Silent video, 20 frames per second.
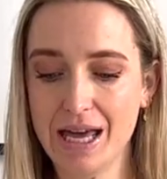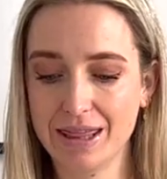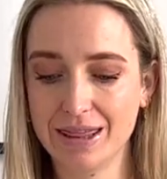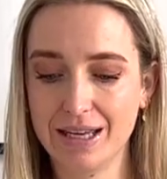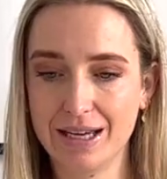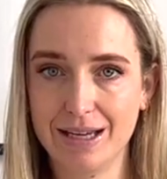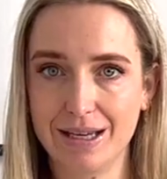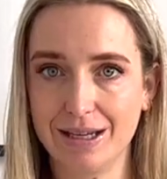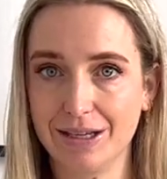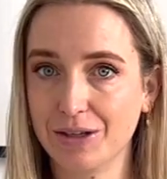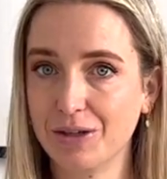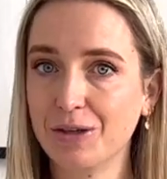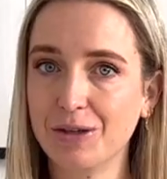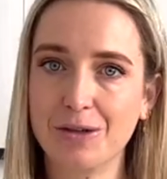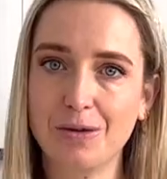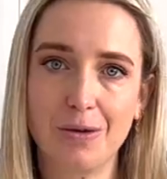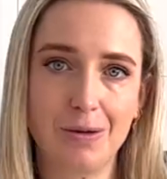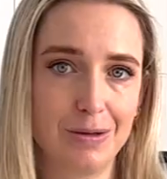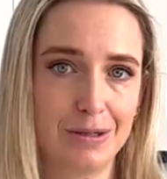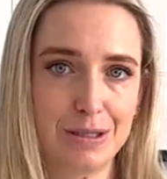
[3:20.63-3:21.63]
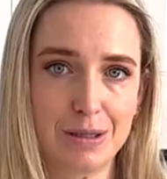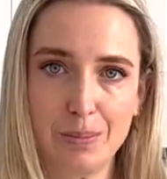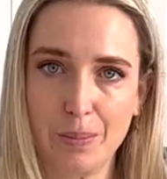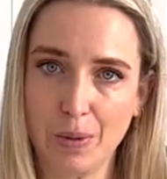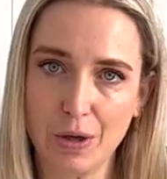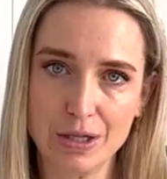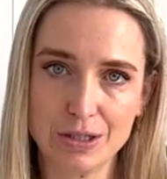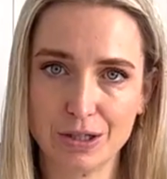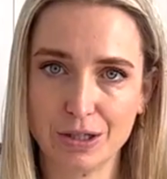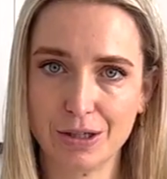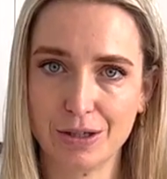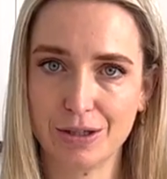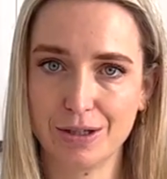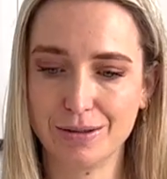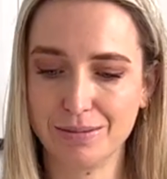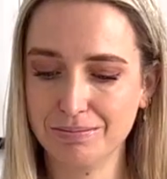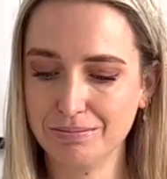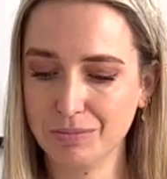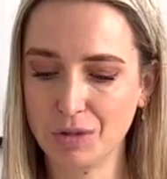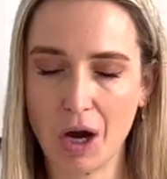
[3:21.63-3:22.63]
the good old
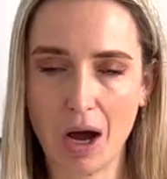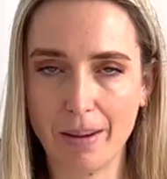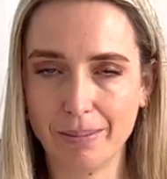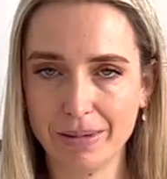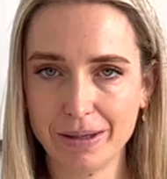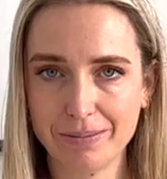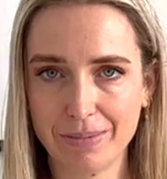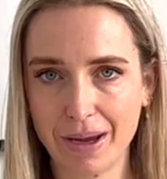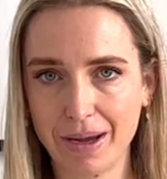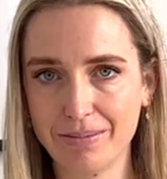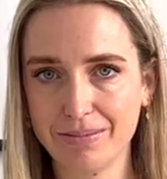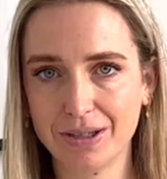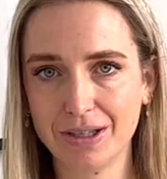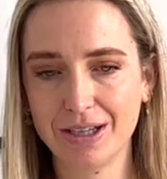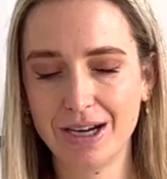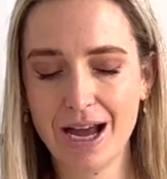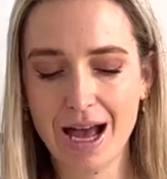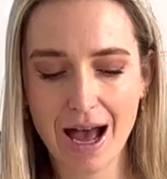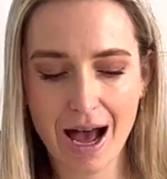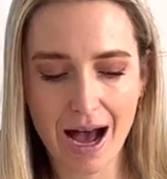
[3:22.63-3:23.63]
printer copy paper.